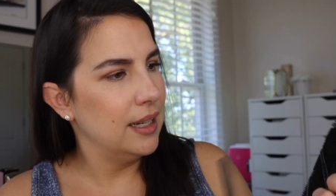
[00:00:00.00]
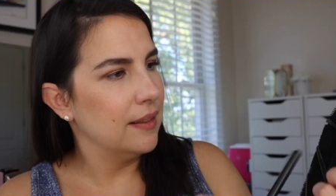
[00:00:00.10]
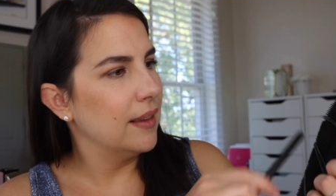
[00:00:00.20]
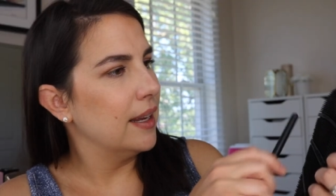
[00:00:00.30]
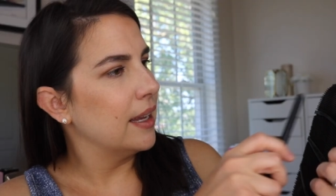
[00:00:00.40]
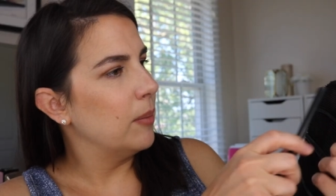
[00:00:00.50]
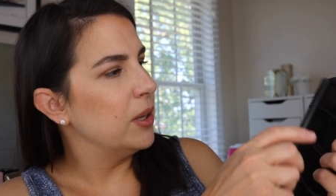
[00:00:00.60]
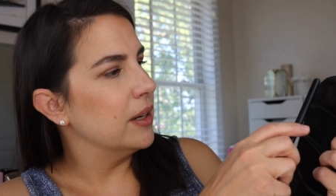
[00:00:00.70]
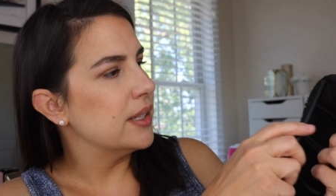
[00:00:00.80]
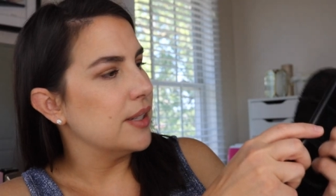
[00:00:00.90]
And like up
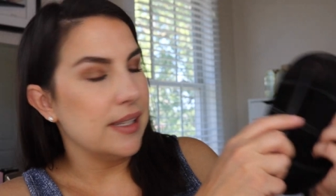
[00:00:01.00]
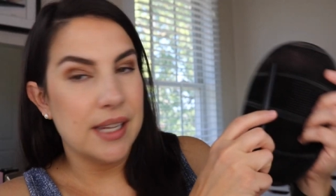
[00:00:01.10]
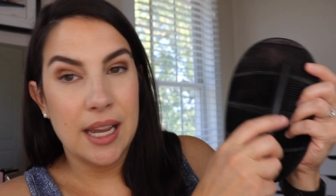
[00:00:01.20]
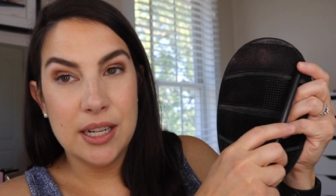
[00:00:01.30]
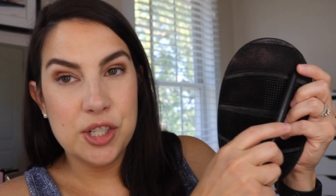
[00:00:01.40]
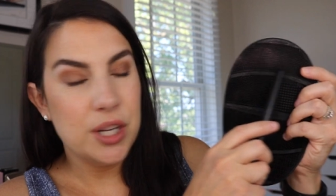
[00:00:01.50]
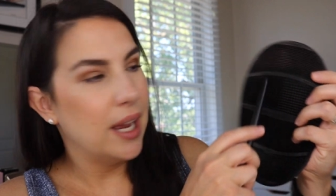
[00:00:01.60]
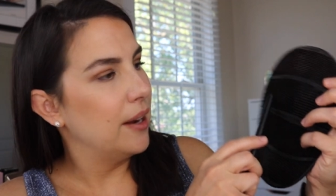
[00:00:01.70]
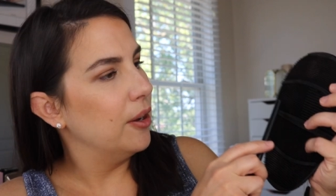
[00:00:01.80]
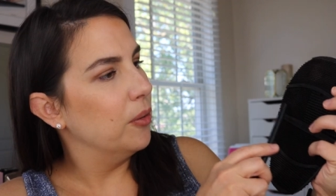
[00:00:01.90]
here it says
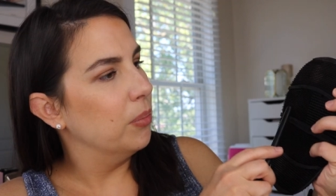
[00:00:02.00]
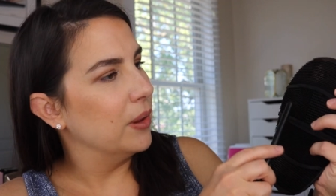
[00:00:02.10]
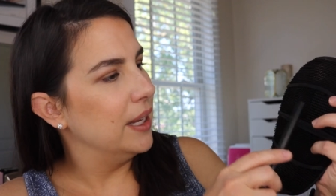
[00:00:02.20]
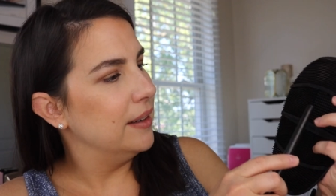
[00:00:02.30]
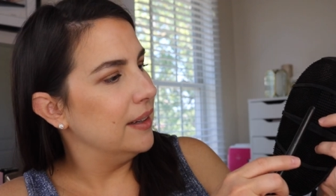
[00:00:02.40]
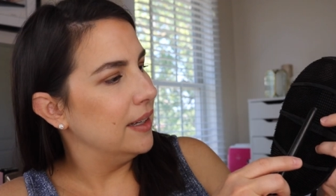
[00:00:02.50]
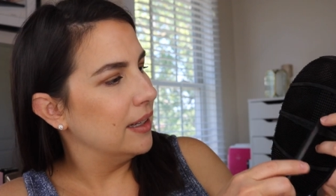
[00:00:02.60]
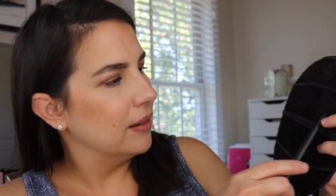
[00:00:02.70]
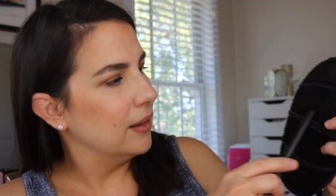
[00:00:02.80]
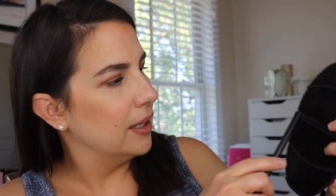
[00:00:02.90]
eyeshadow,
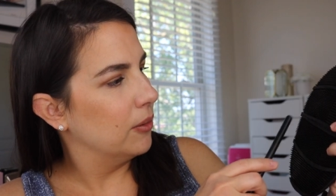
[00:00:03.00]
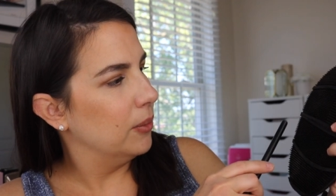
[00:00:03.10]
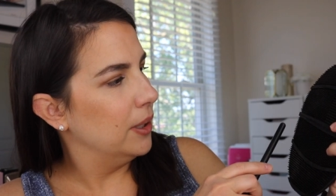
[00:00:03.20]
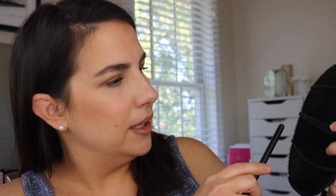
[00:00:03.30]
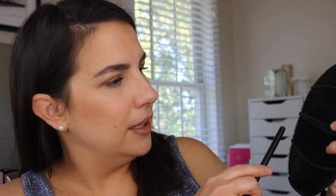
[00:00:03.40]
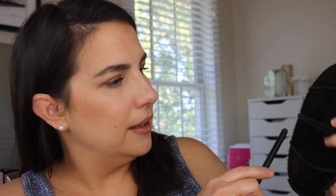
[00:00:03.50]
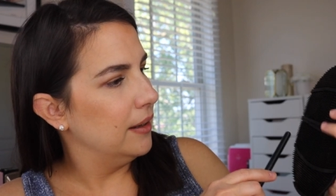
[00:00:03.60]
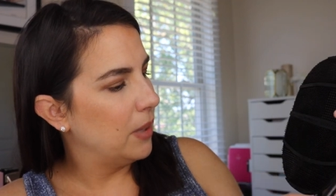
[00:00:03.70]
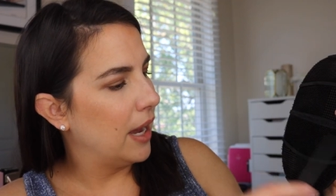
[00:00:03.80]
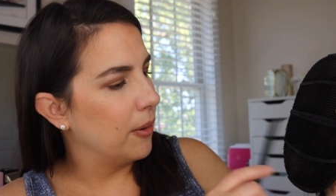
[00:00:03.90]
blending,
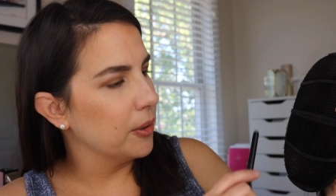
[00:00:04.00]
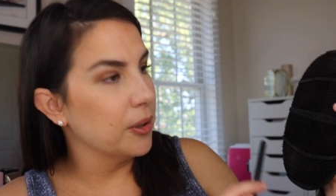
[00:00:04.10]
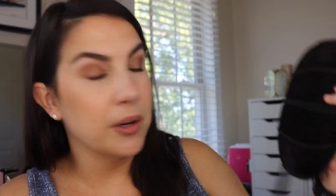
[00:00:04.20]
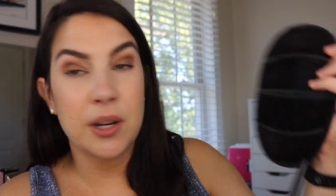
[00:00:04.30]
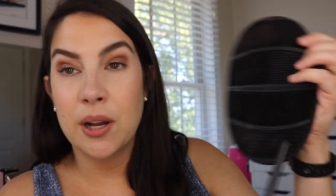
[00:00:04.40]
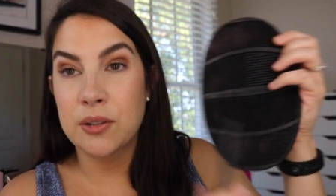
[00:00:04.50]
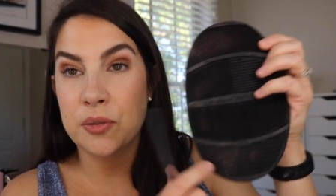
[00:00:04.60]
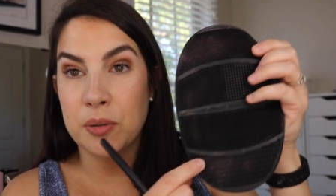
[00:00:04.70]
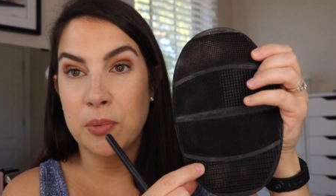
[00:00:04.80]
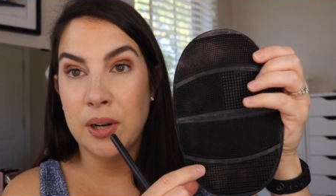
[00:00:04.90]
liquid, powder,
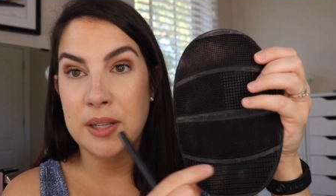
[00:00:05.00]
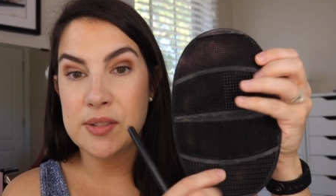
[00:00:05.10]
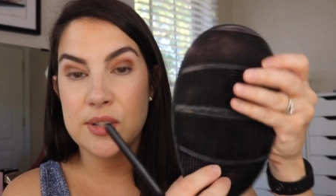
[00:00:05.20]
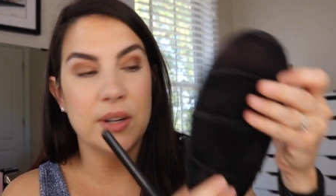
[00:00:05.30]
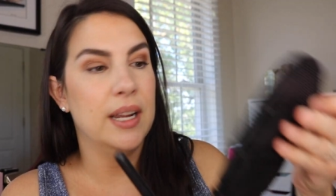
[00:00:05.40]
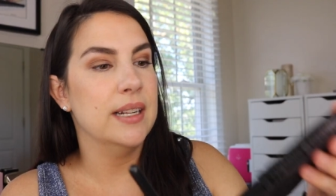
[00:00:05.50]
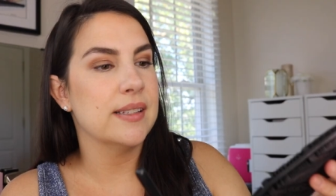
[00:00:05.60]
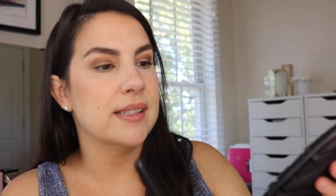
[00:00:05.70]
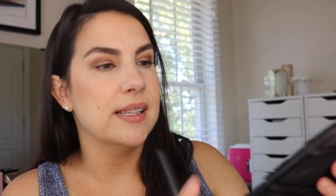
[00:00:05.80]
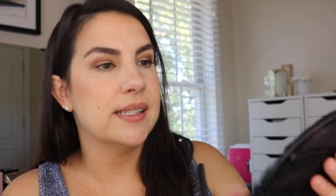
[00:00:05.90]
contour, bronzer, and
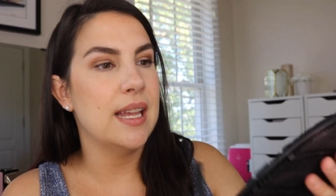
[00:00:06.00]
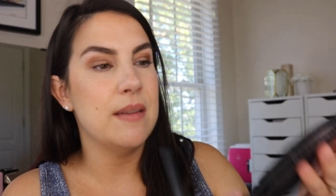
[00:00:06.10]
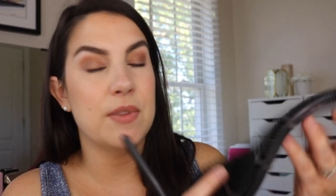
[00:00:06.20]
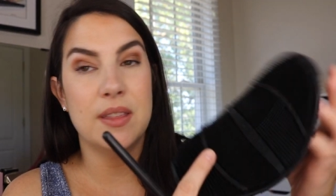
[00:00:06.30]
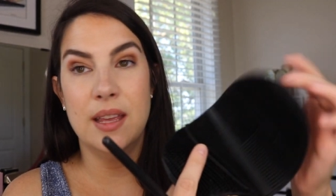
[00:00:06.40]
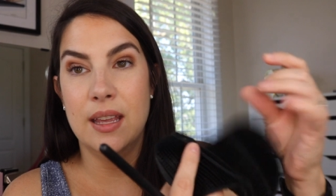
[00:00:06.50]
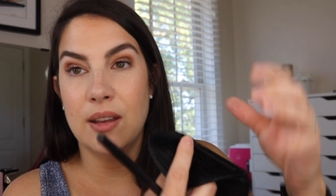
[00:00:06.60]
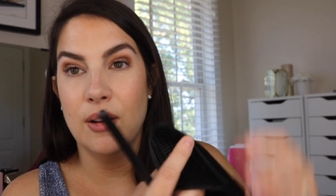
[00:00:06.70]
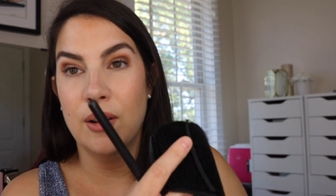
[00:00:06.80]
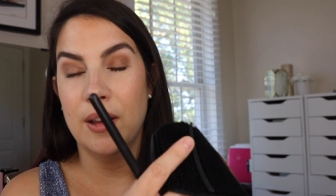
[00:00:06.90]
it's the same
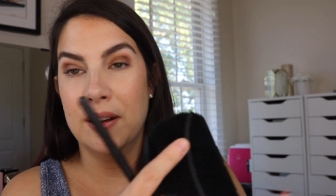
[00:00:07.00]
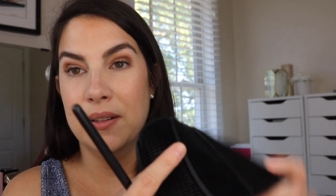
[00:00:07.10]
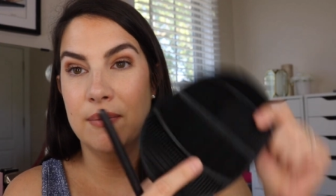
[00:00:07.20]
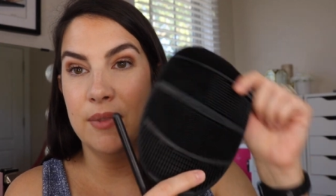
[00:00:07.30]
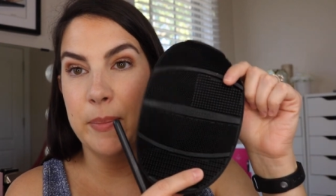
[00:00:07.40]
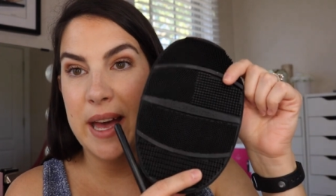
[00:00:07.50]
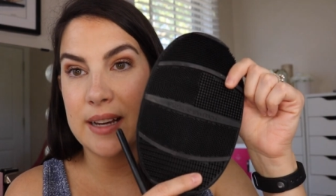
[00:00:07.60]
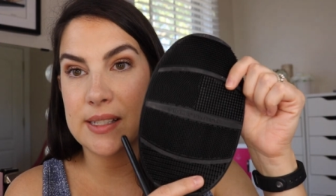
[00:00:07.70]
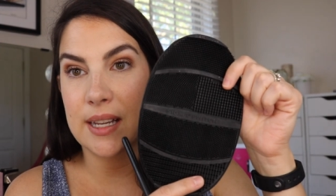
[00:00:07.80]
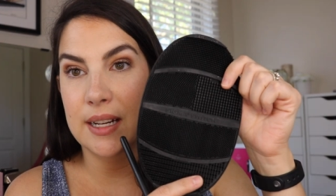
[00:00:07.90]
thing on the
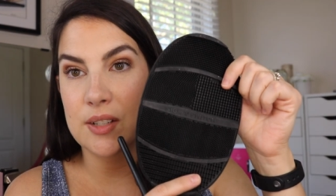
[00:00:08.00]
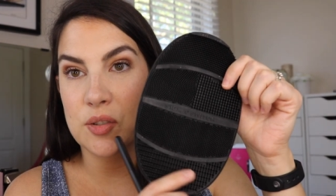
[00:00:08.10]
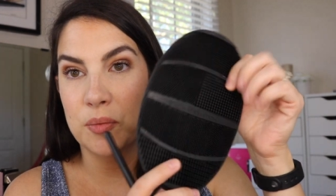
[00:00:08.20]
back side as